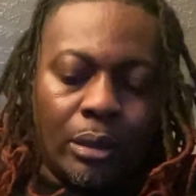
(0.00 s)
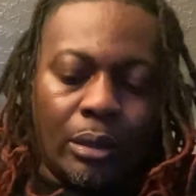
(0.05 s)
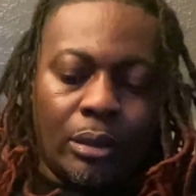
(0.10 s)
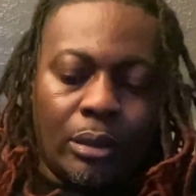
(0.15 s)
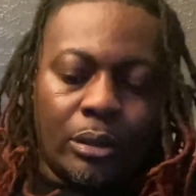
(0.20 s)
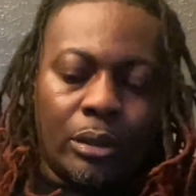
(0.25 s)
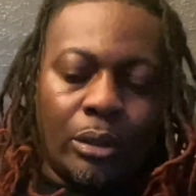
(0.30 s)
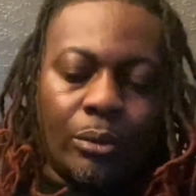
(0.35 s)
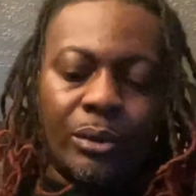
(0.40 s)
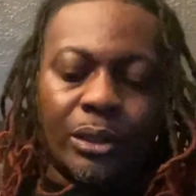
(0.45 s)

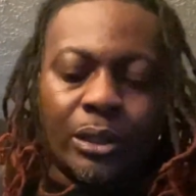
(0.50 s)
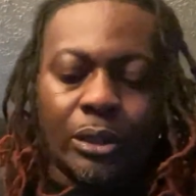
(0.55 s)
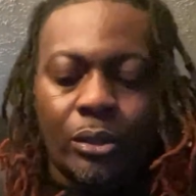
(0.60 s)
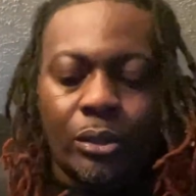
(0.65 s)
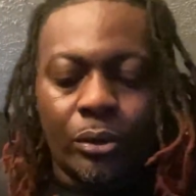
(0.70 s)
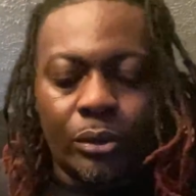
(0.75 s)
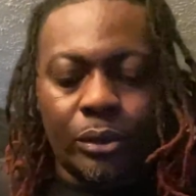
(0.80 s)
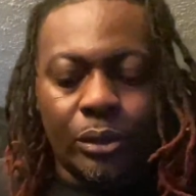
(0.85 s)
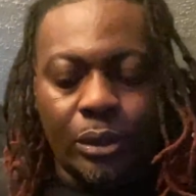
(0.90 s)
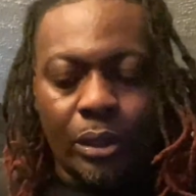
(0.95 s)
So we're just
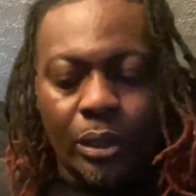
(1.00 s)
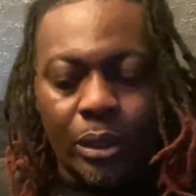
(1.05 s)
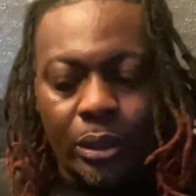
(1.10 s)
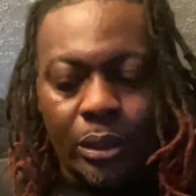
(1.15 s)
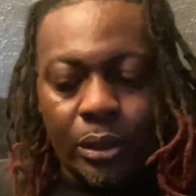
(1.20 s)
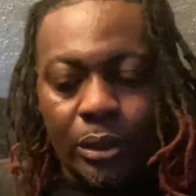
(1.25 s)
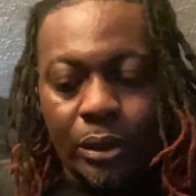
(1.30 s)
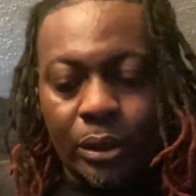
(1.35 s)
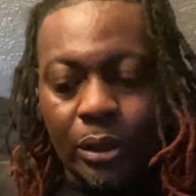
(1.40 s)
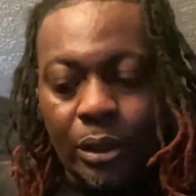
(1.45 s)
gonna snug
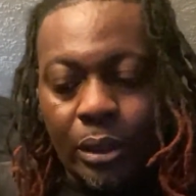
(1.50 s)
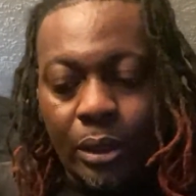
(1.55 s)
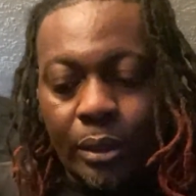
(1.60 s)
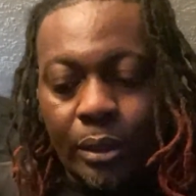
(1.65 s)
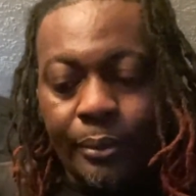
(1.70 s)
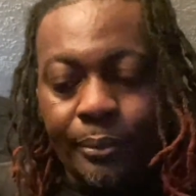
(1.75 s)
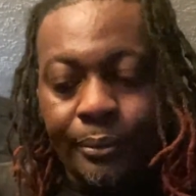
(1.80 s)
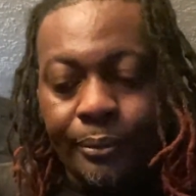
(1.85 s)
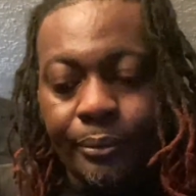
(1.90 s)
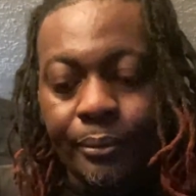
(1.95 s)
this up
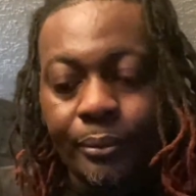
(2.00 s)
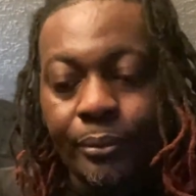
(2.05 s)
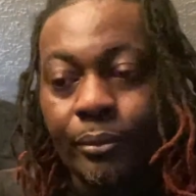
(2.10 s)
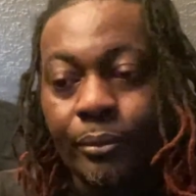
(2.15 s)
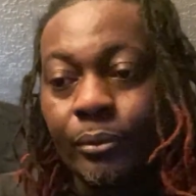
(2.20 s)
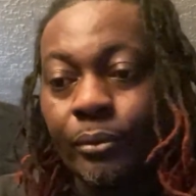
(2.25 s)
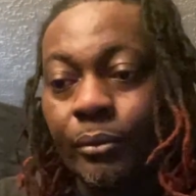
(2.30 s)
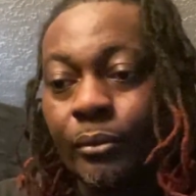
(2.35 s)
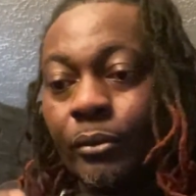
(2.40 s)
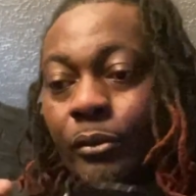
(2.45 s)

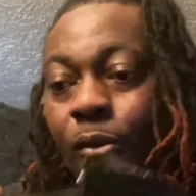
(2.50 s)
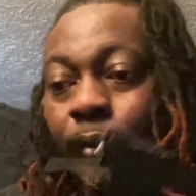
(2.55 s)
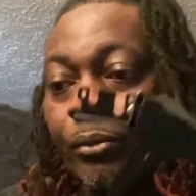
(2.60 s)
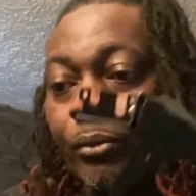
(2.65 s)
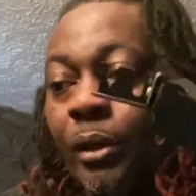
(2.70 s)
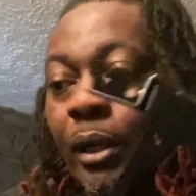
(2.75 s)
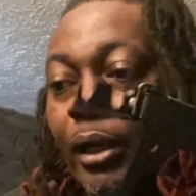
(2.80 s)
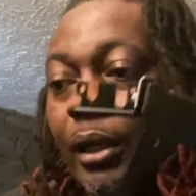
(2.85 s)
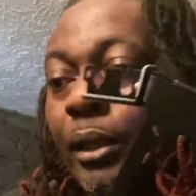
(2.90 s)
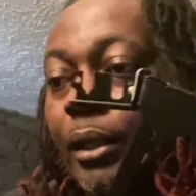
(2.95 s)

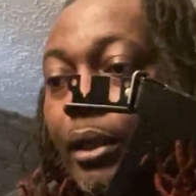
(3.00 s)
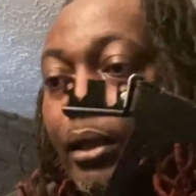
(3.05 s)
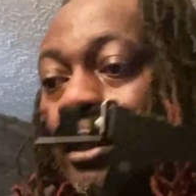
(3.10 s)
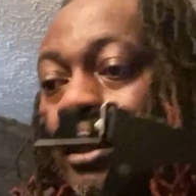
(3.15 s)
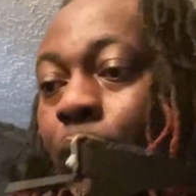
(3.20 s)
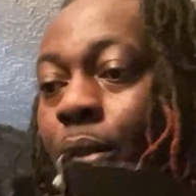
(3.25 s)
right here.